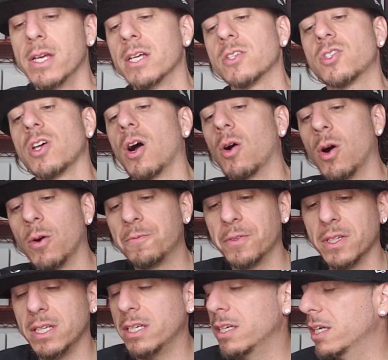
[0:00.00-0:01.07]
So
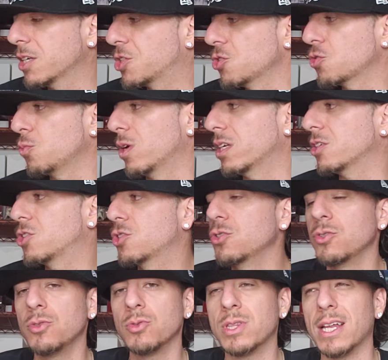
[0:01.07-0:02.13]
hopefully issues one and
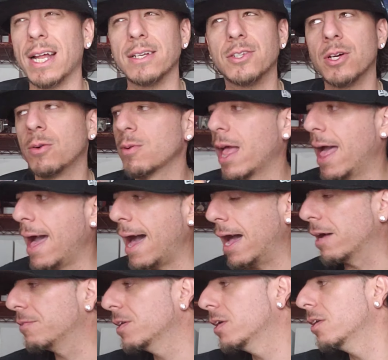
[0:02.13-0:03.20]
two that I don't
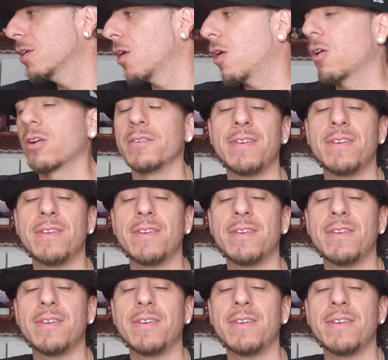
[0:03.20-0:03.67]
have are